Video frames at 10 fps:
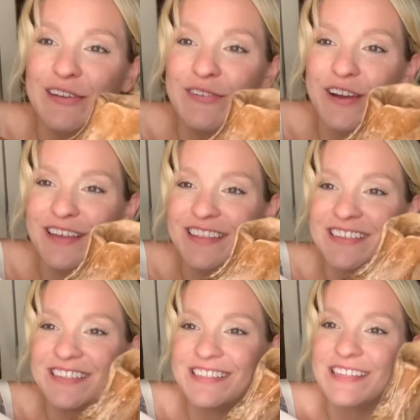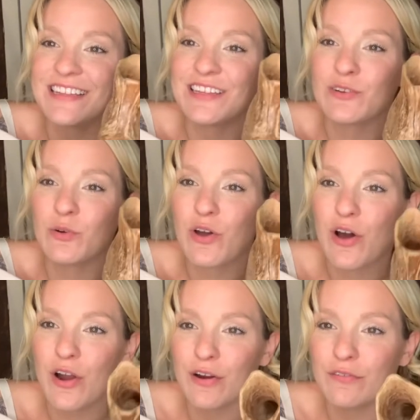This is a little
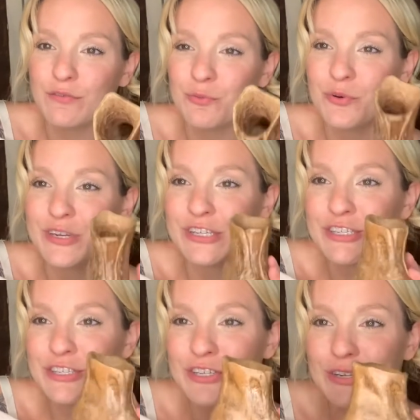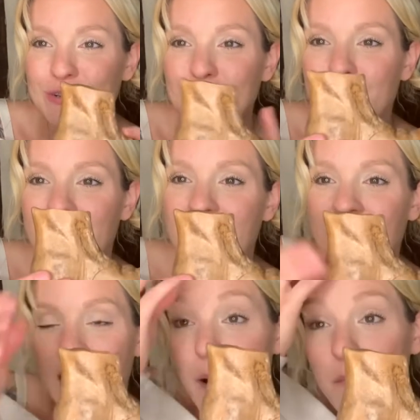carved wooden shoe. I'm
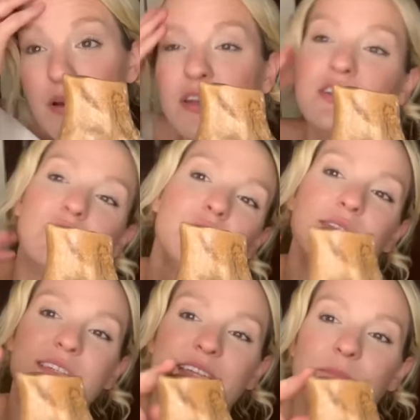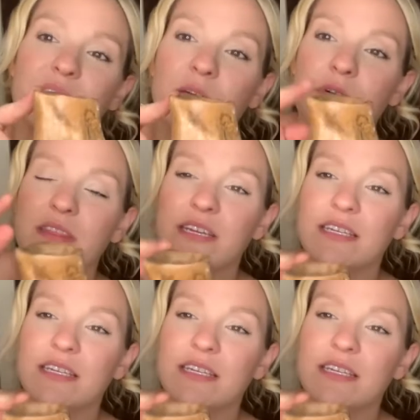going to do the same thing with this that I